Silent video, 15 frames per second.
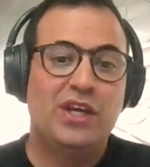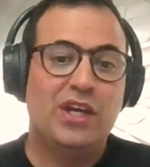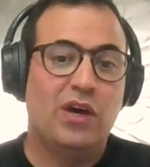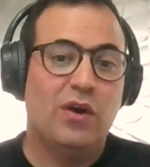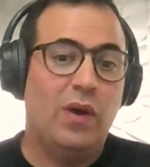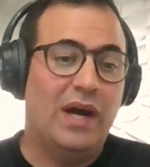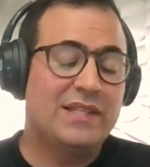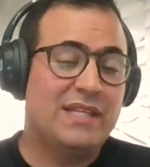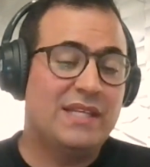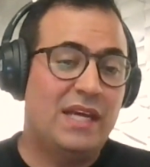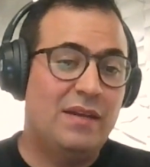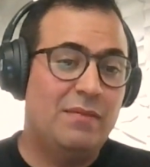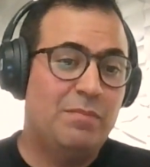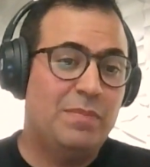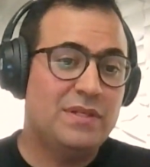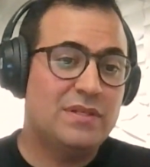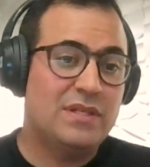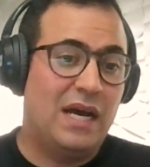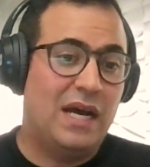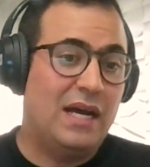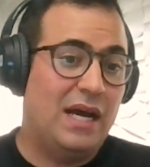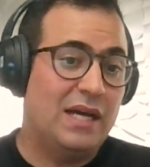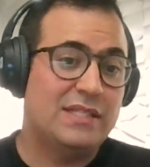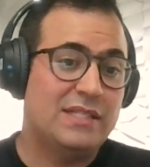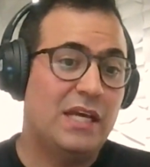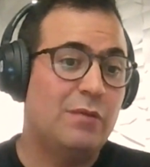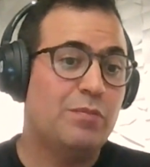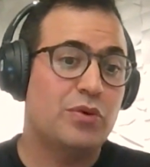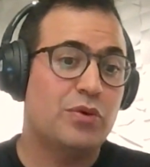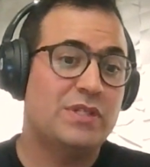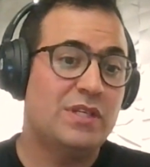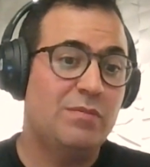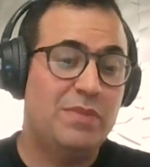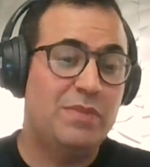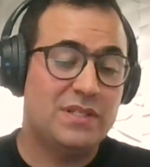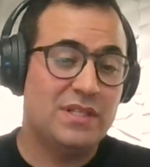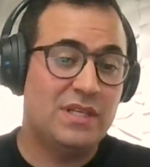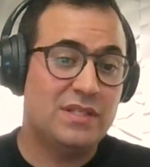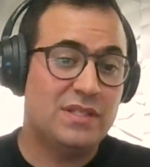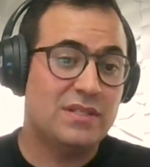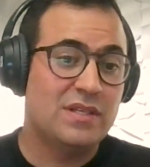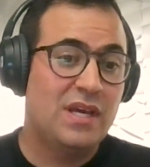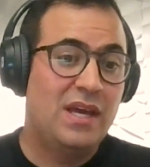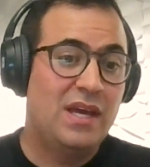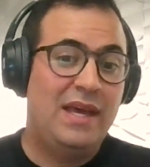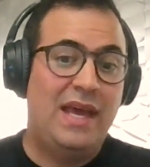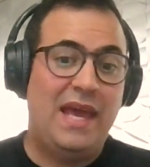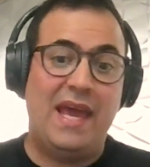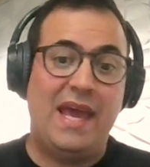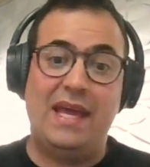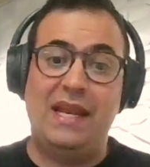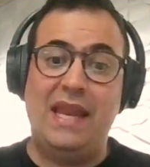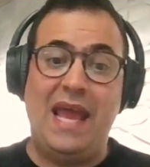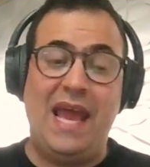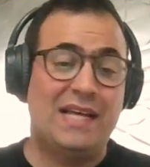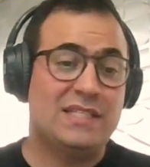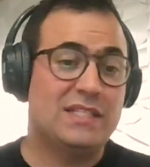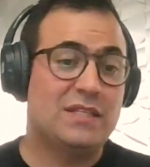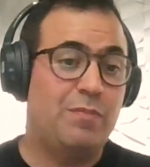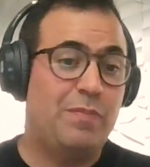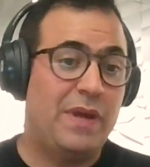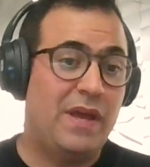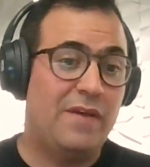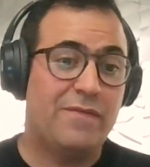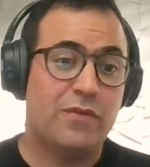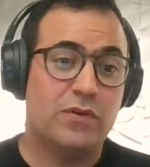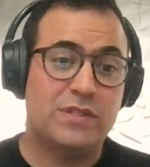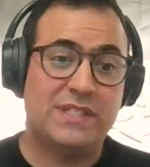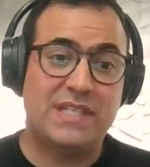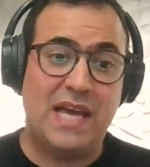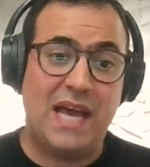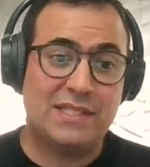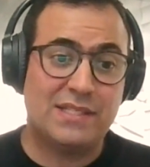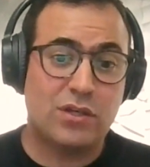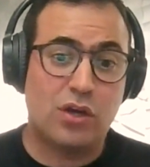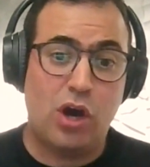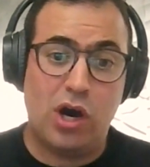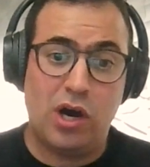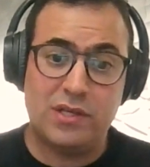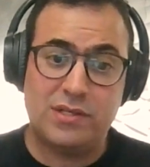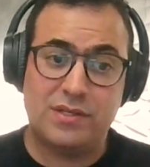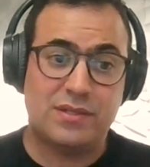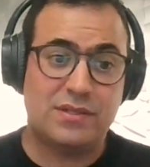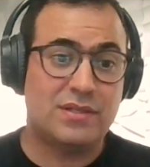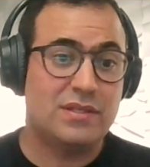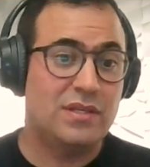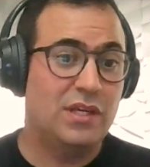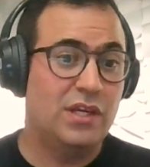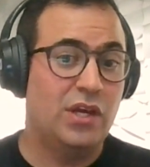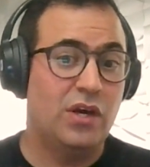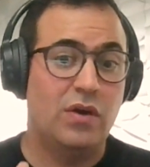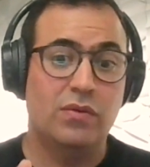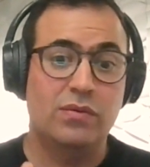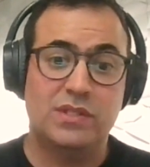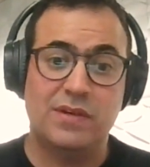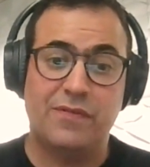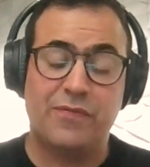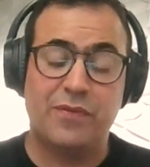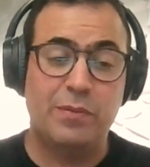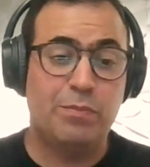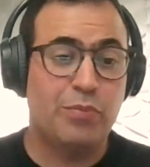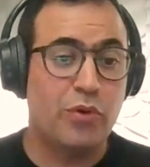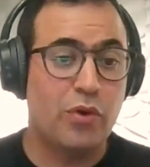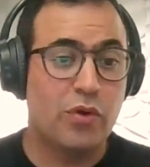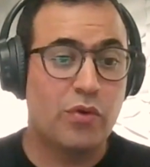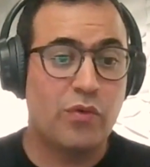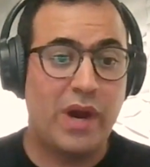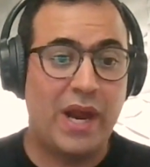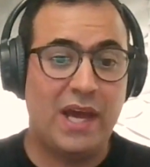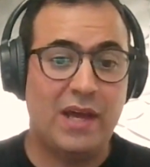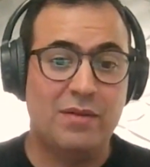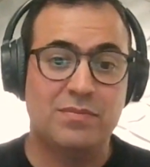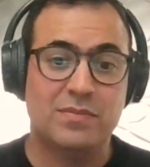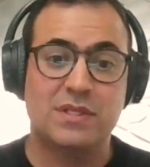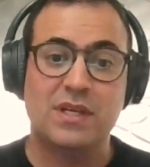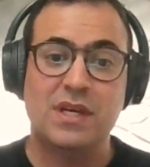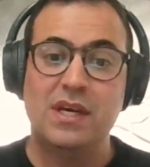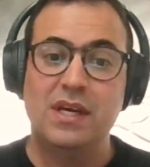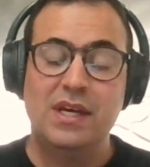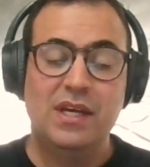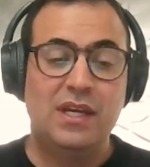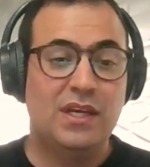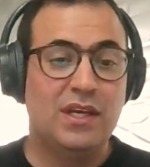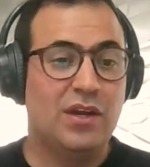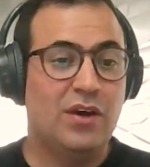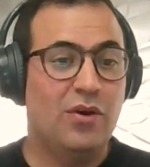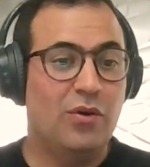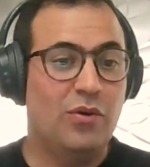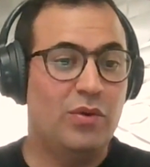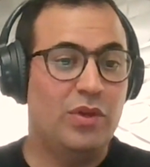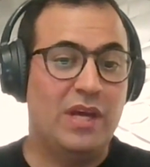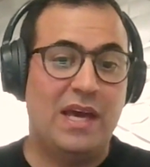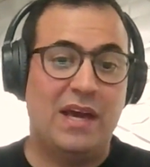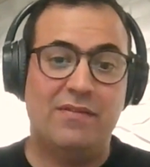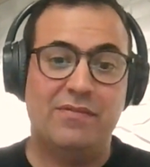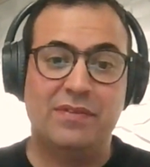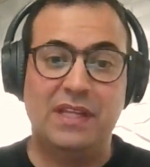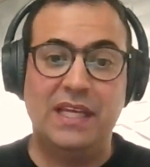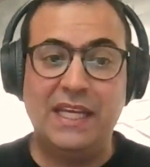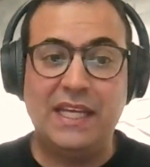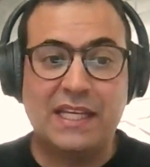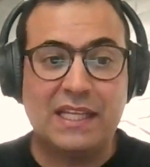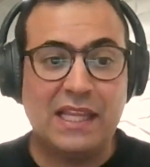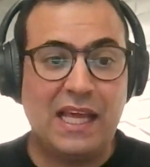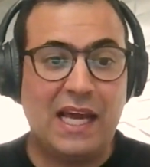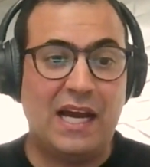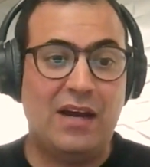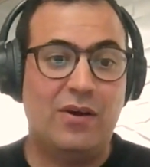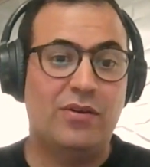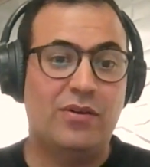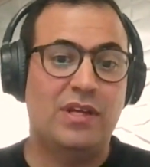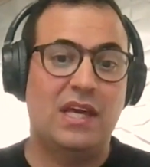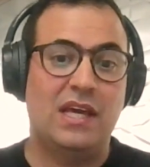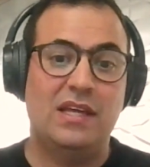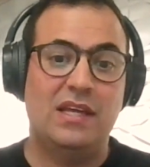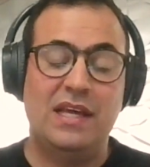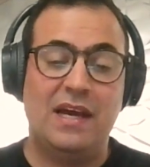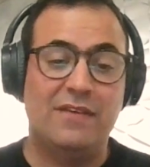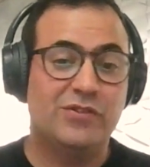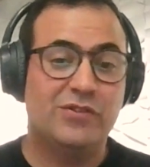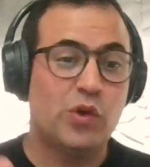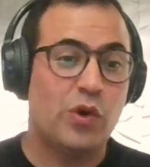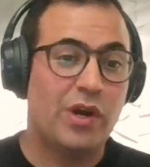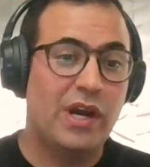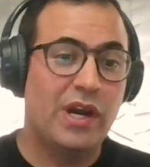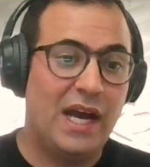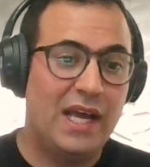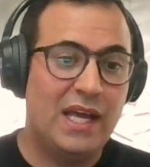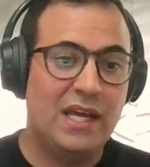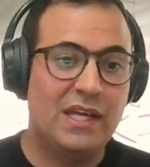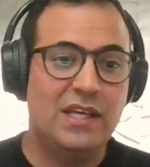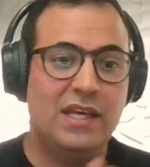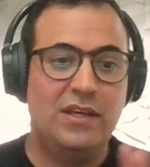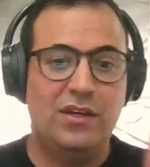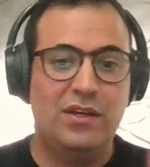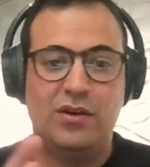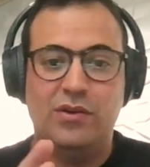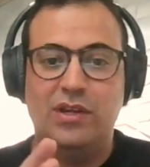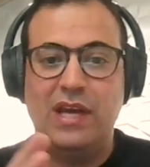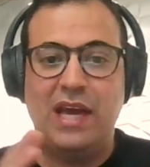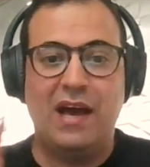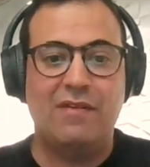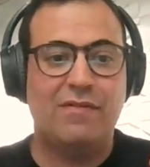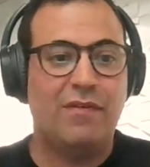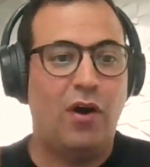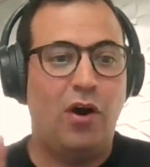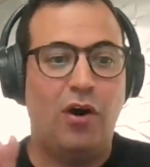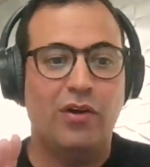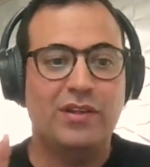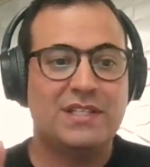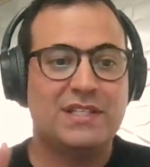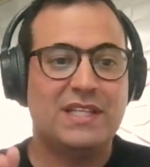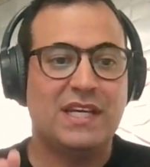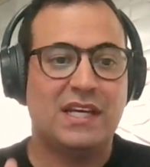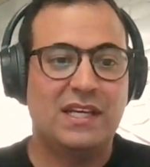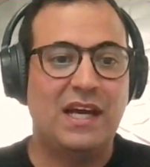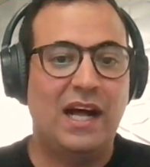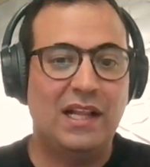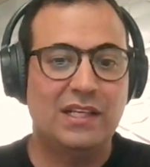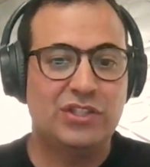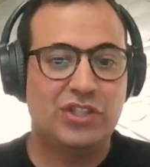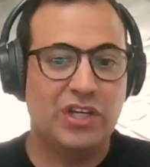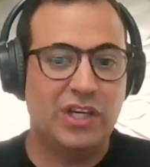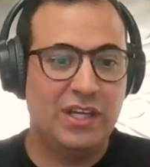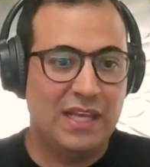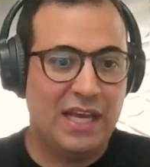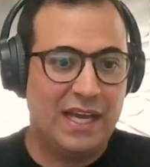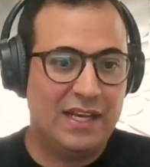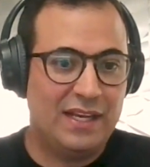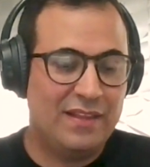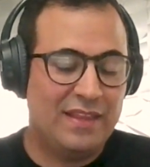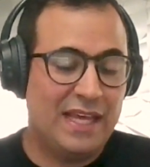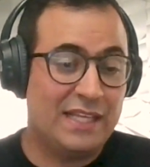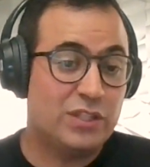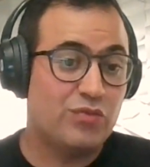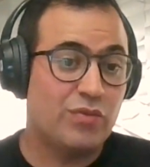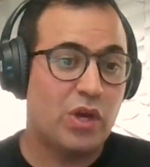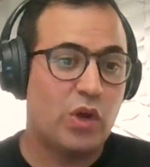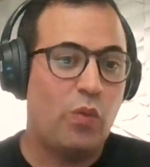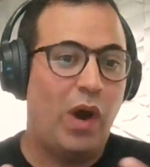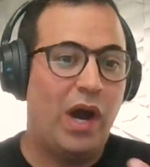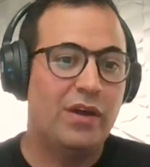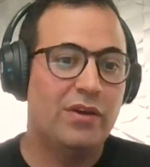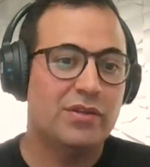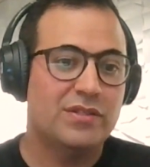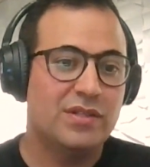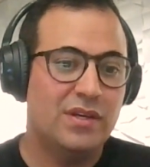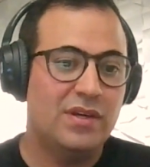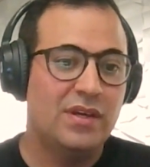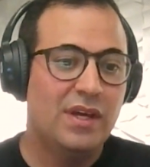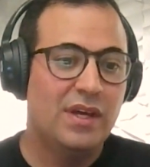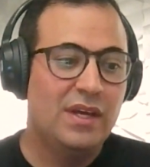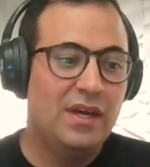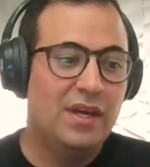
a 10-person business and has to pay for SaaS costs, different programs, you have Lead Cloud, you have Jornaya, you have all this technology that's required to